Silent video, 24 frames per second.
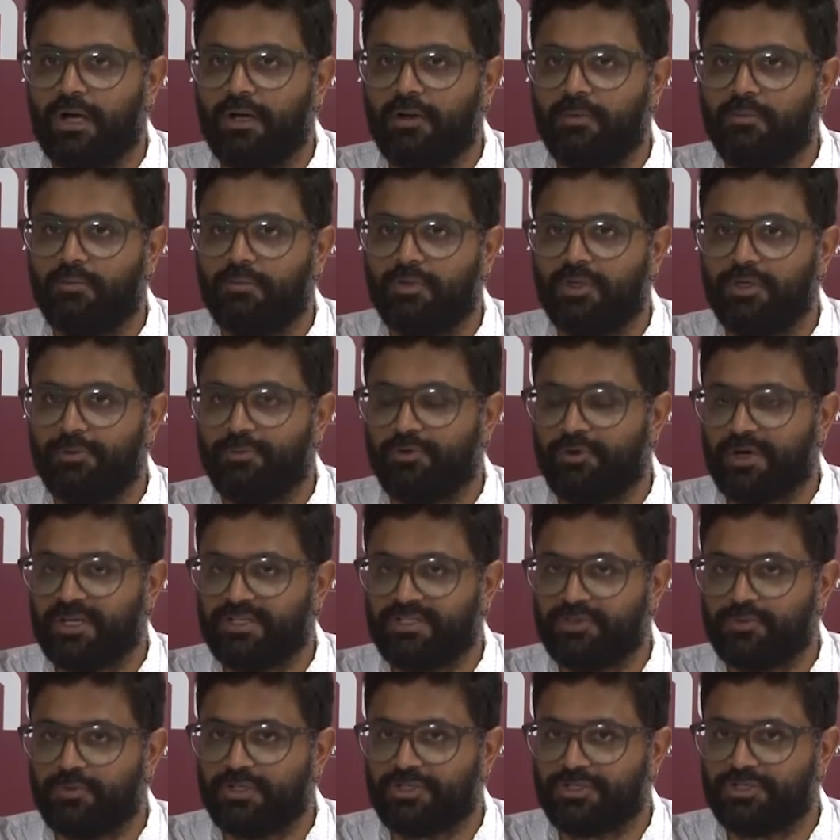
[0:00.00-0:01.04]
Human
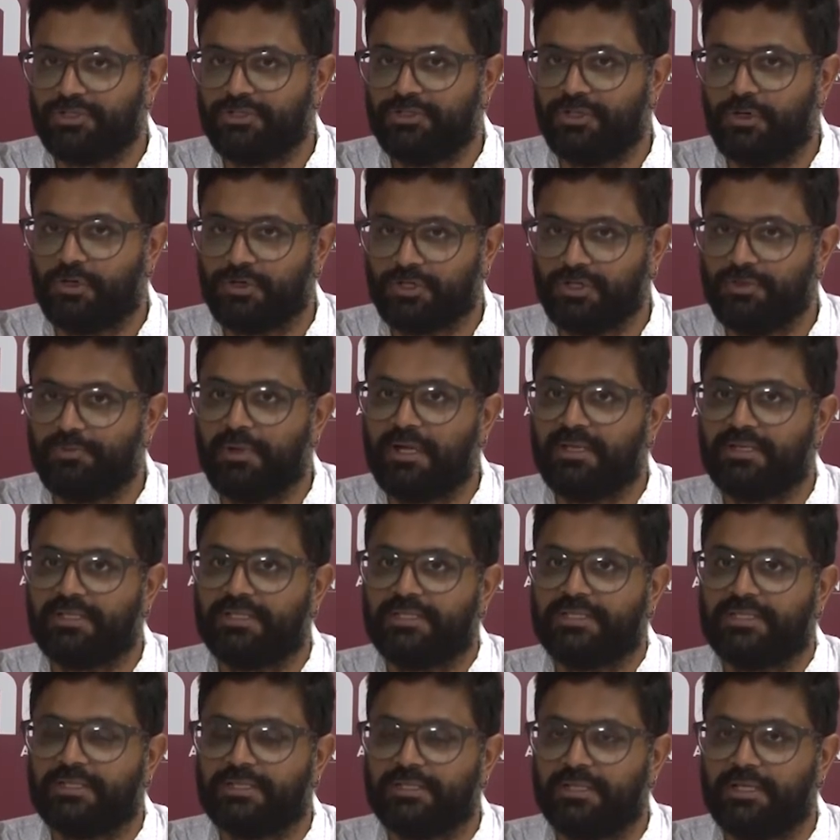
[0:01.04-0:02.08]
Rights Watch
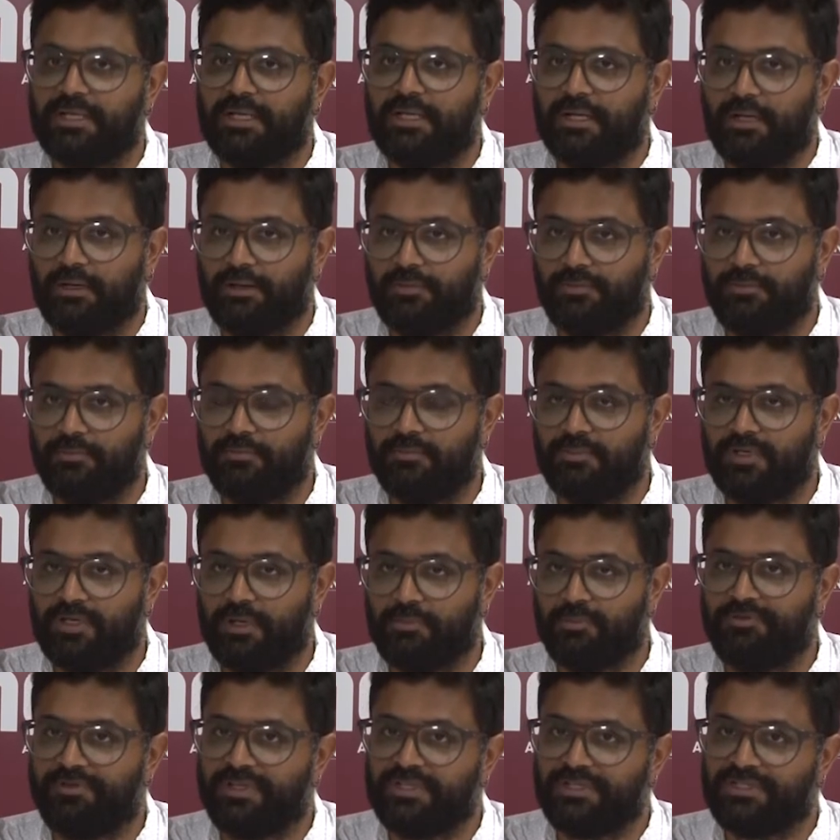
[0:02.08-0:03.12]
documented a
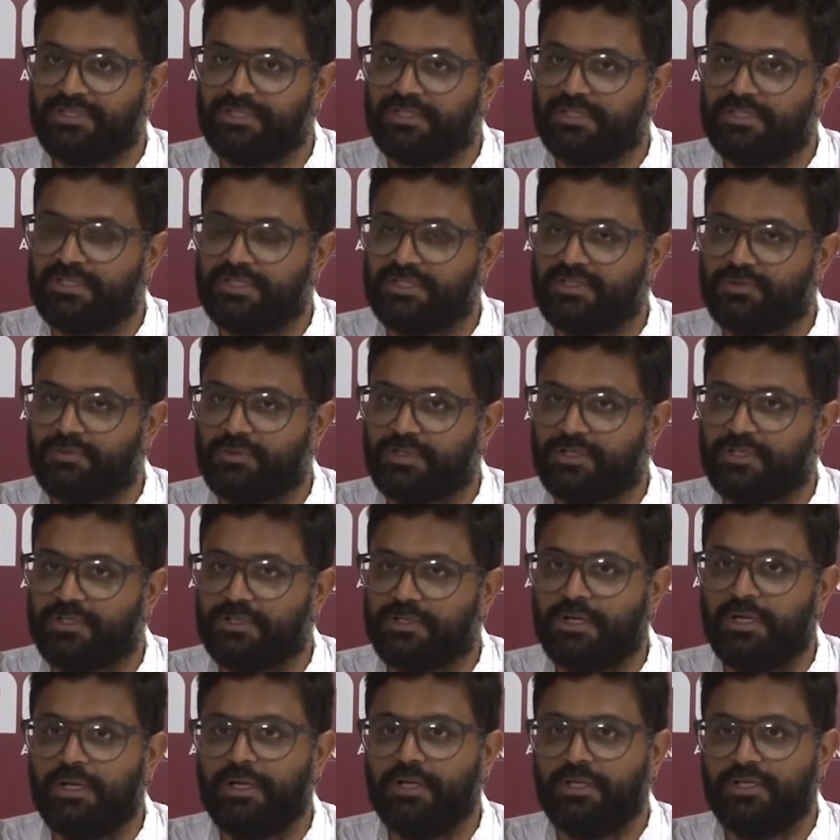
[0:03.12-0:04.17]
number of instances
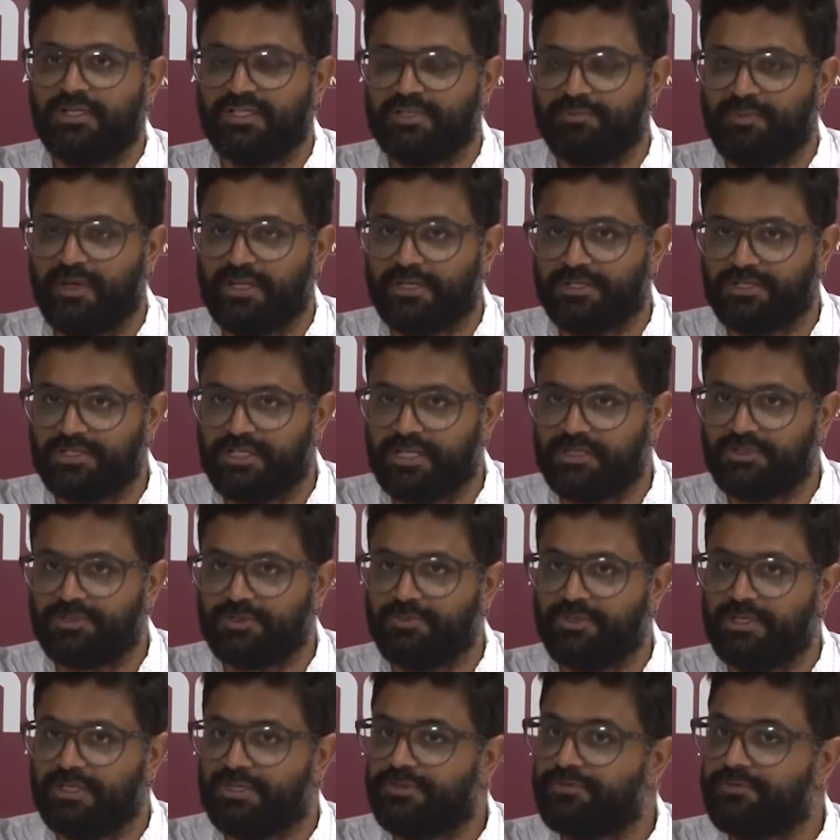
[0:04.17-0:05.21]
where the Spanish Central
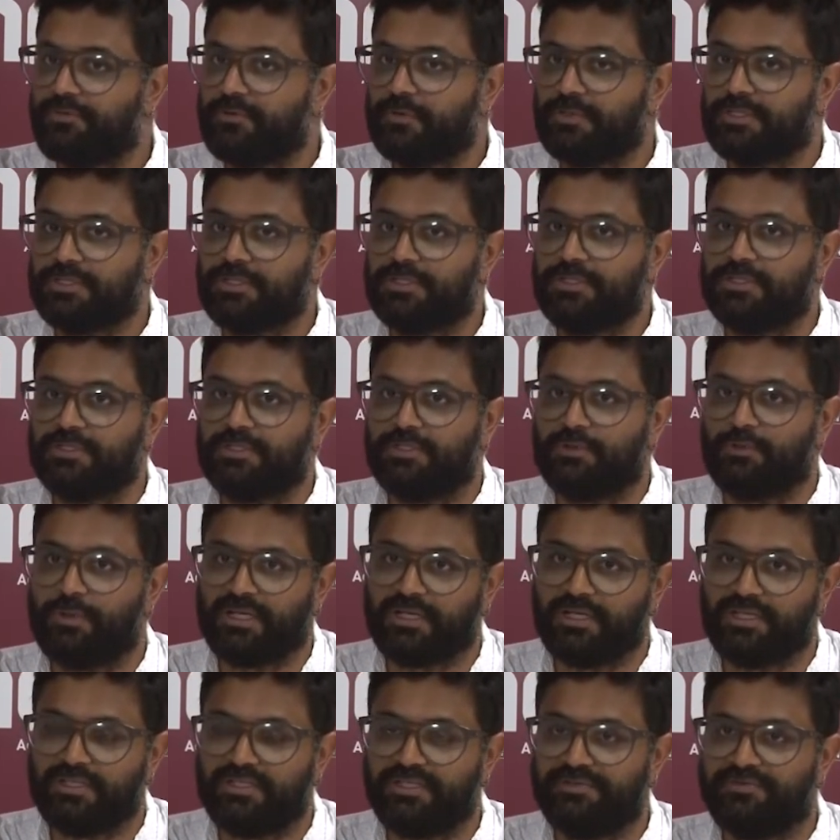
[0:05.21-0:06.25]
Police Forces, the
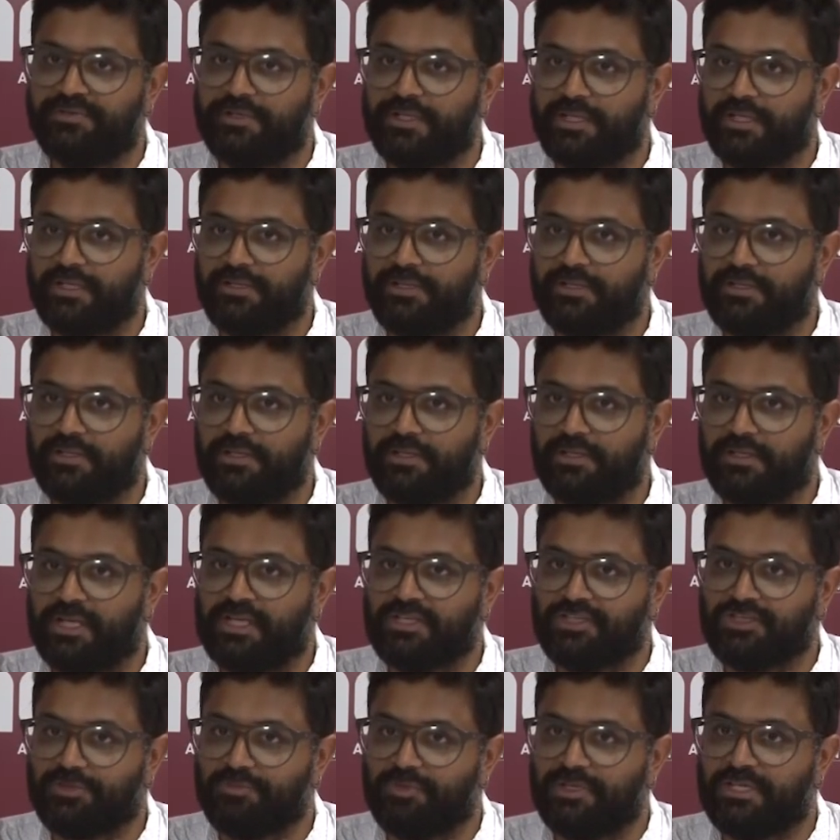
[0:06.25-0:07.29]
Guardia Civil and the
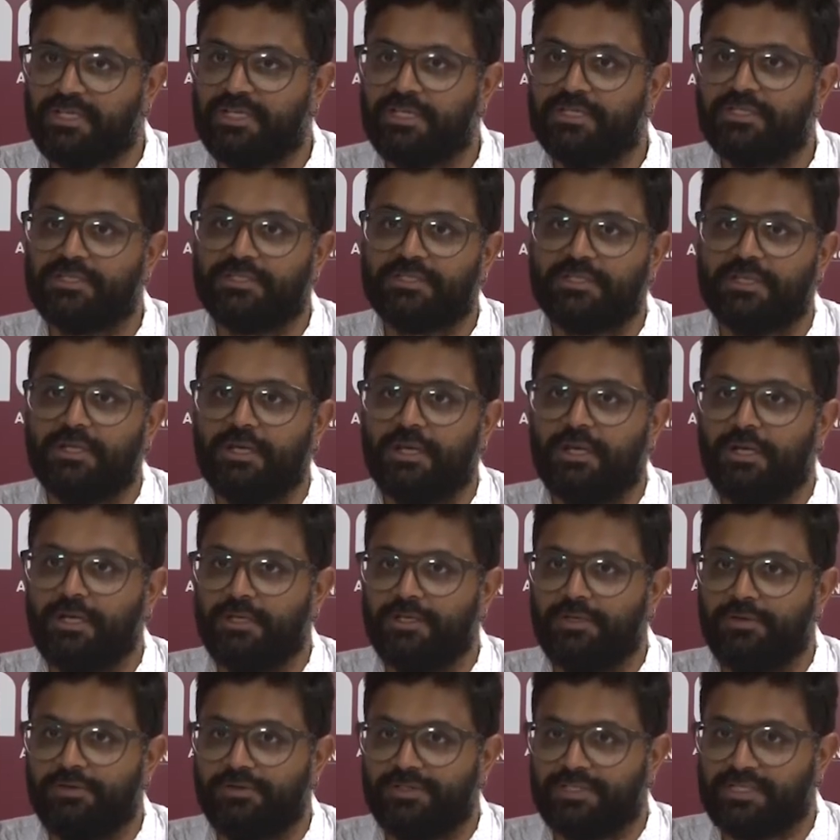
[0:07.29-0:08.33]
National Police
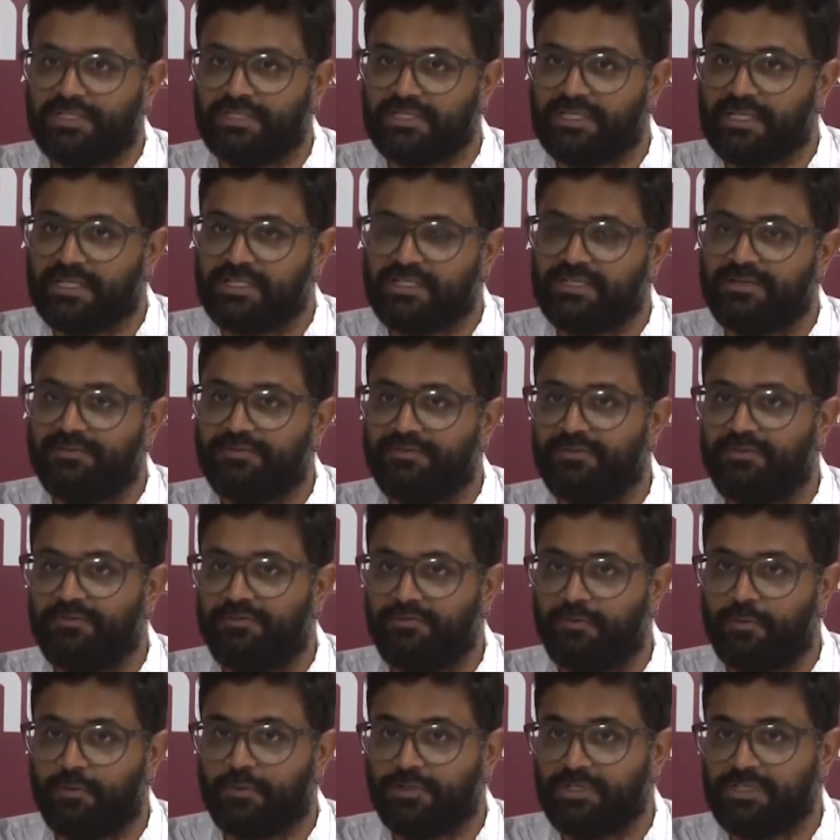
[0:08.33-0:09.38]
used excessive
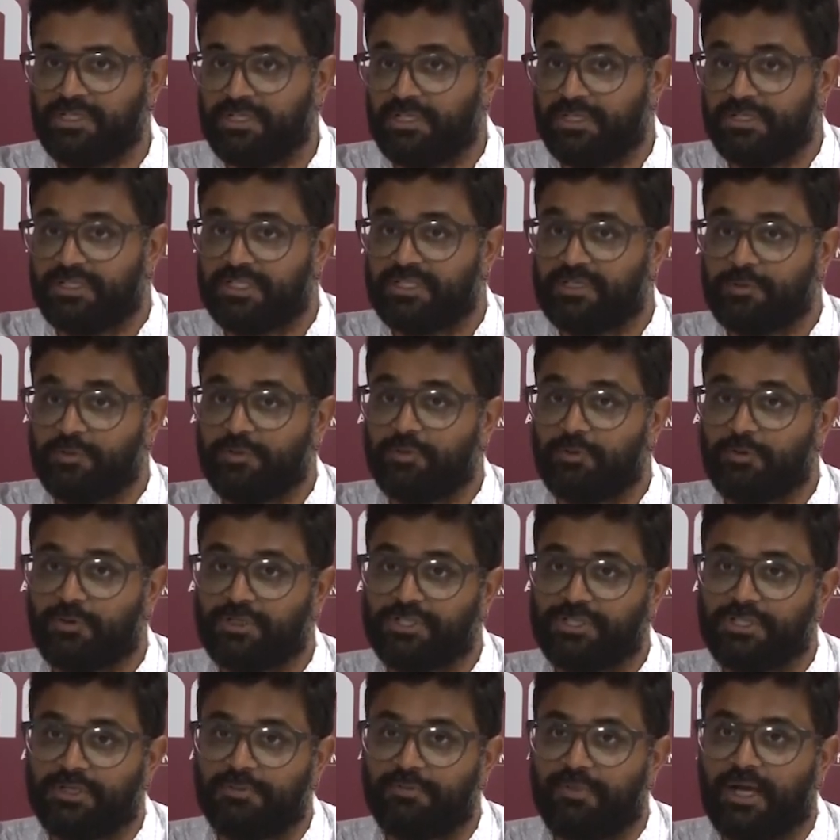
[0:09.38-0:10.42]
force in a
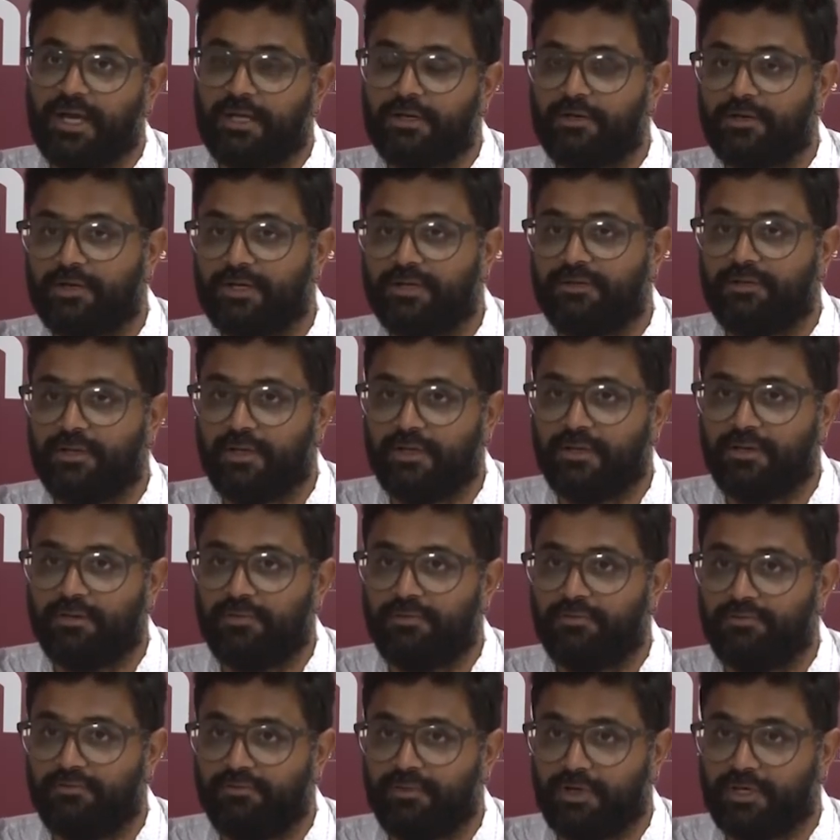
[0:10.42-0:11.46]
disproportionate manner
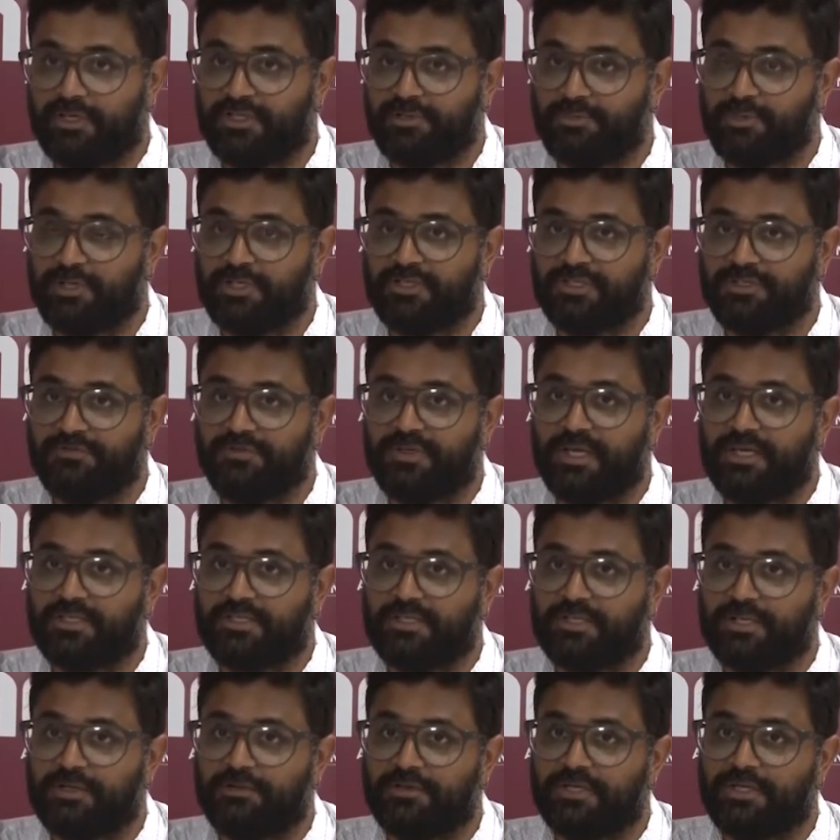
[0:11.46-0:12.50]
in various parts of
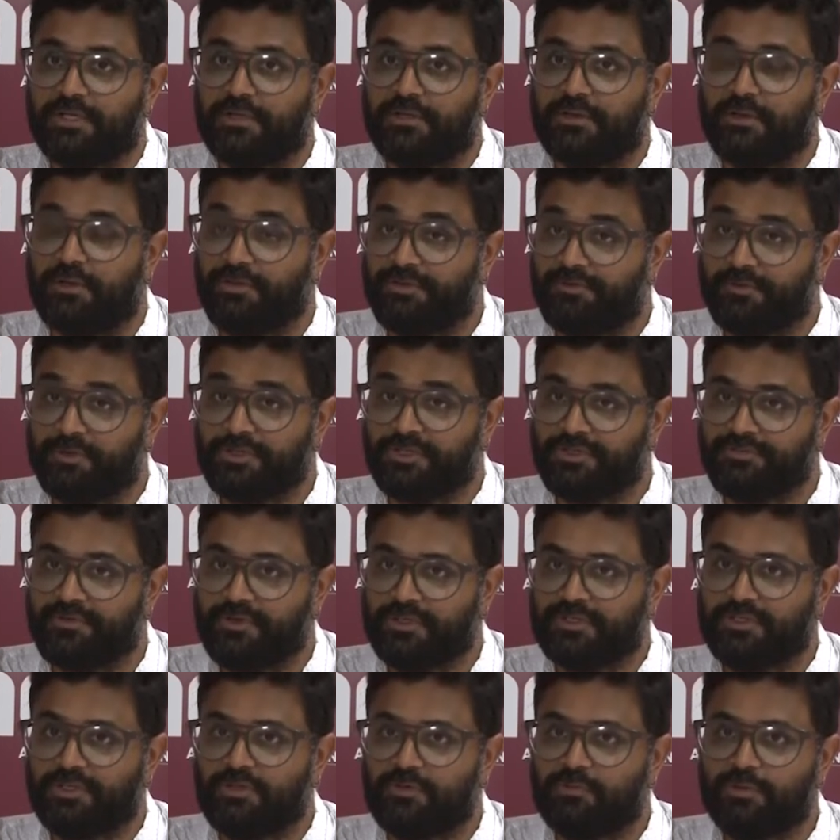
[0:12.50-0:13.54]
Catalonia on the 1st of
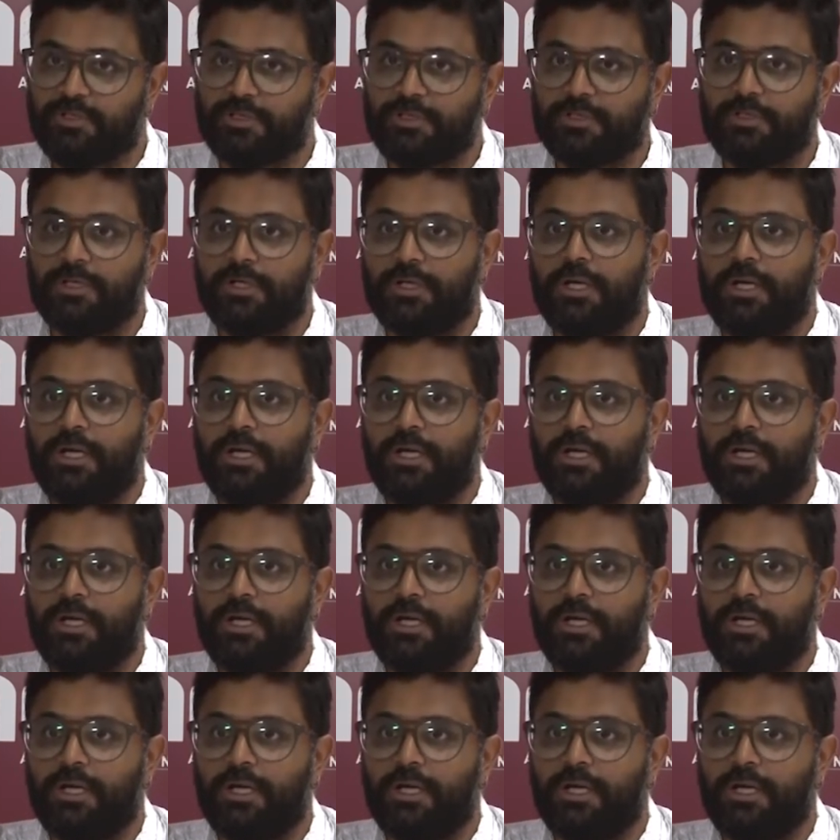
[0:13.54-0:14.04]
October.